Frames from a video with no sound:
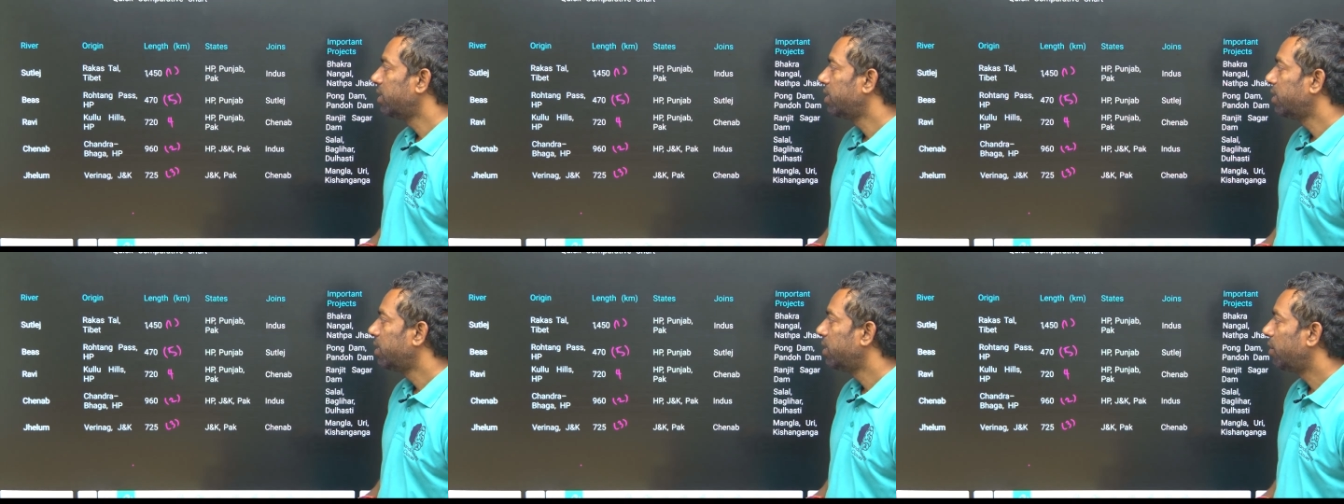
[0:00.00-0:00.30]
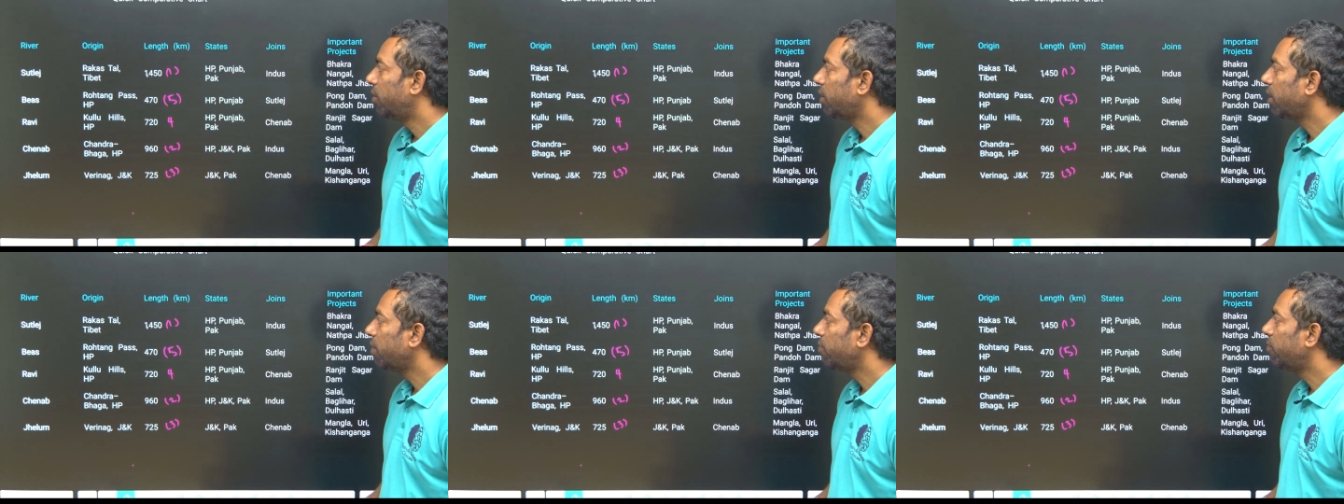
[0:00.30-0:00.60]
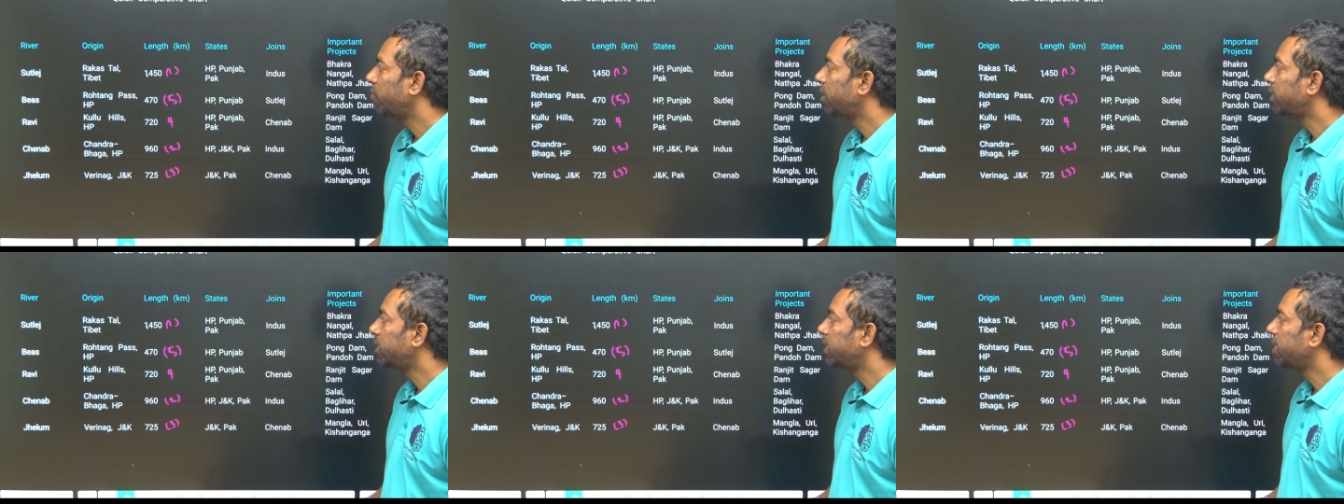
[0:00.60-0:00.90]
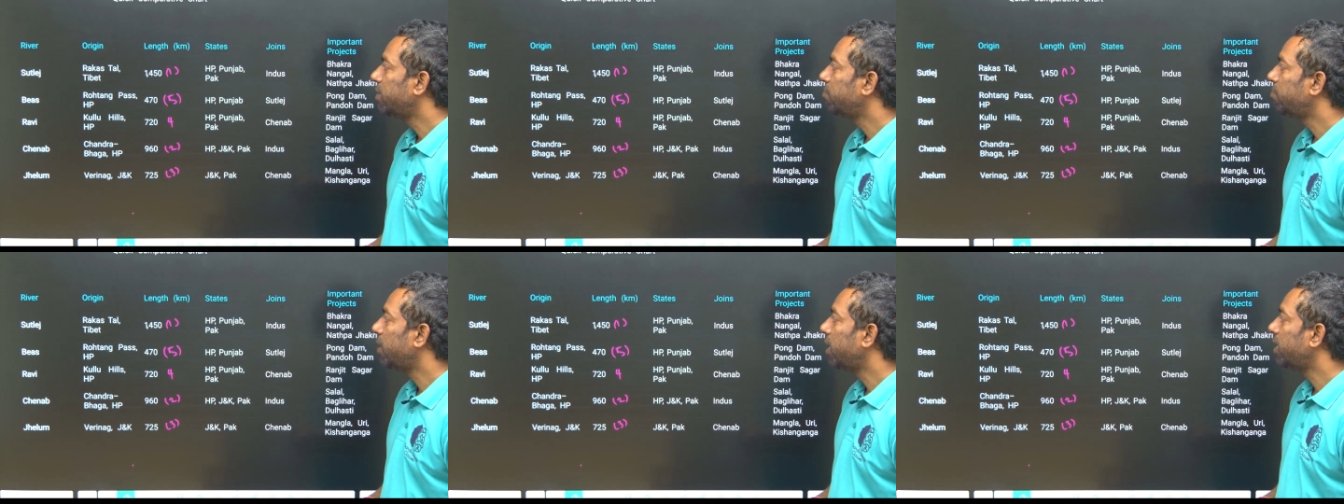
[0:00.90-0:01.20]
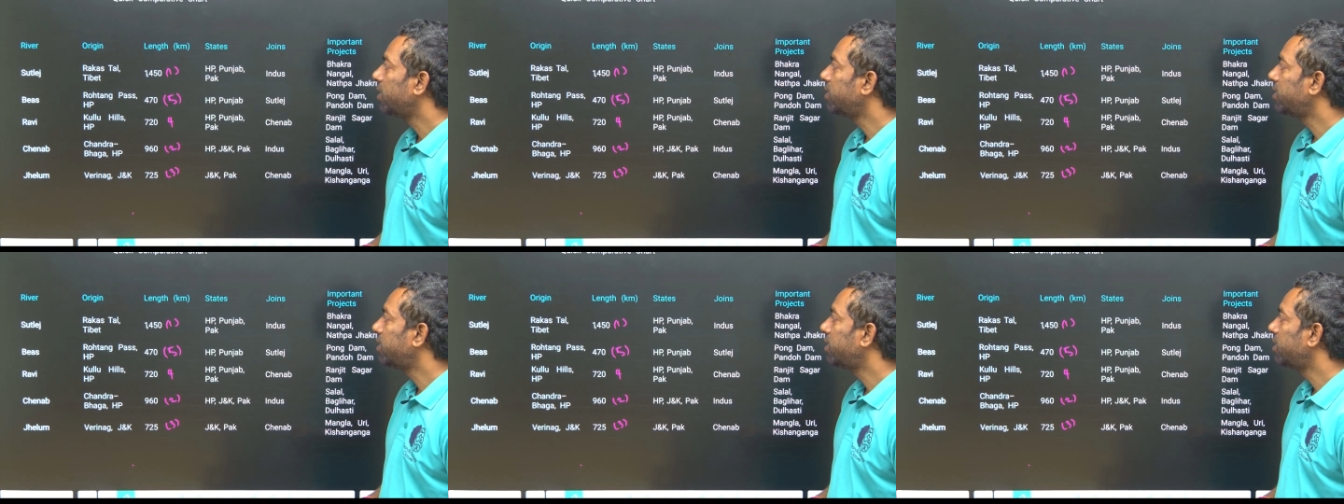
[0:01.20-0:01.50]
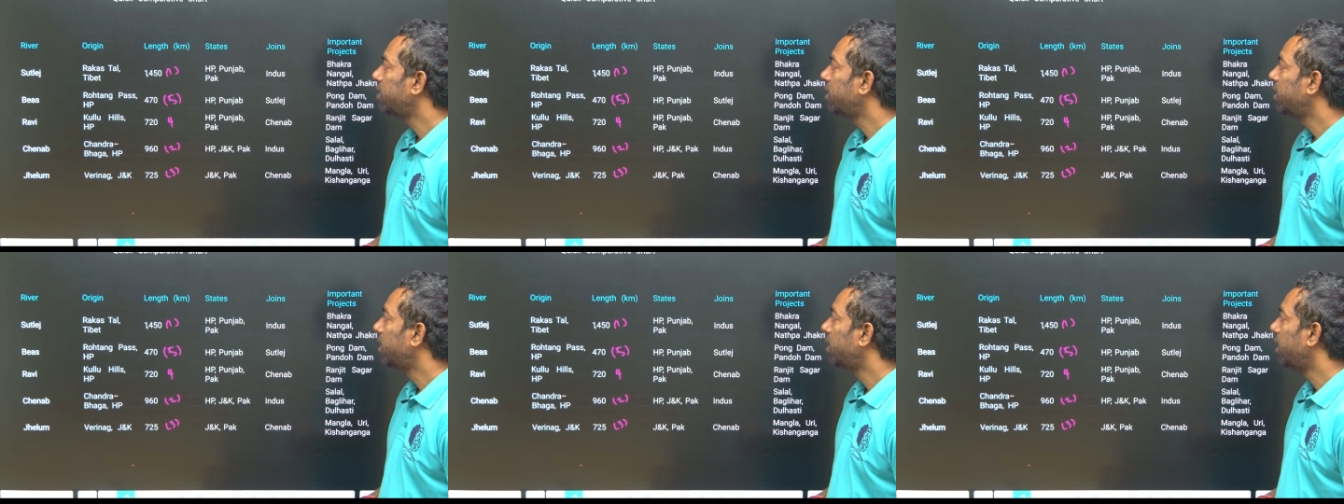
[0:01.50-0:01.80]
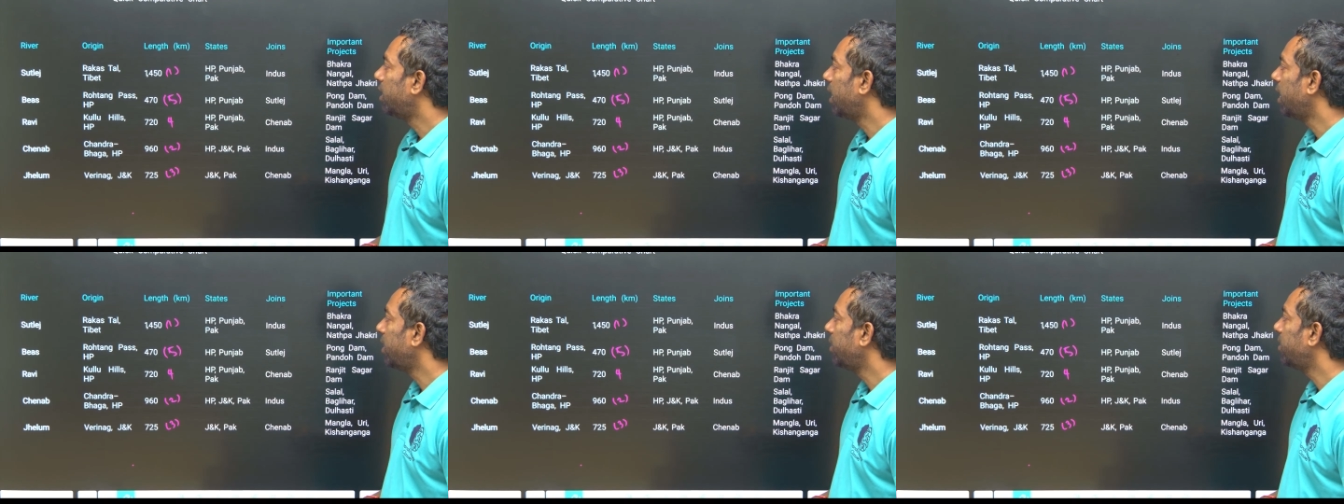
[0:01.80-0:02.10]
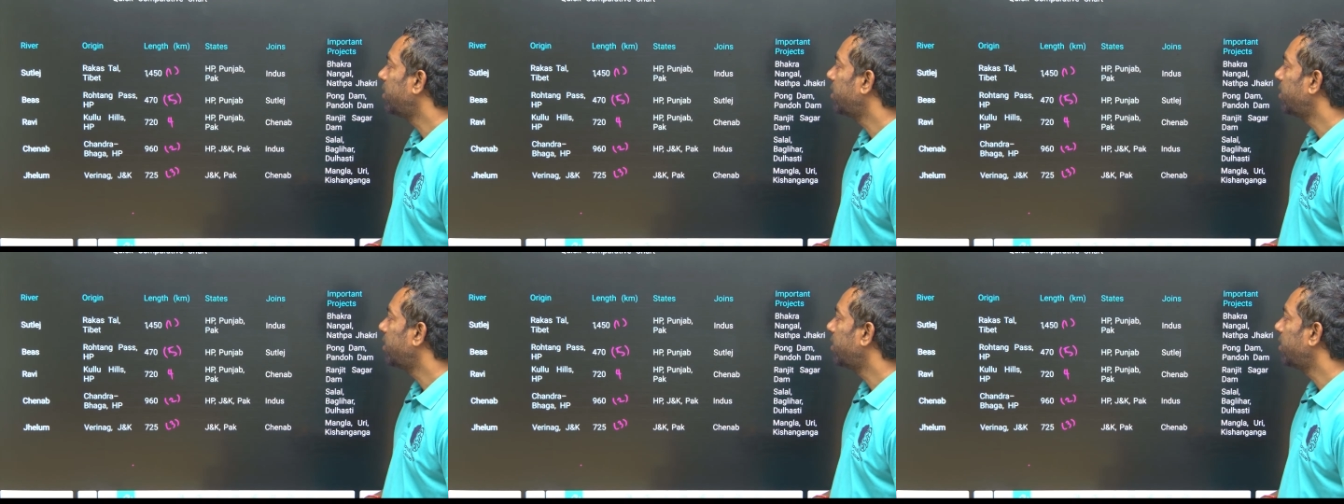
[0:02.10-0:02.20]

Okay, origin place, length,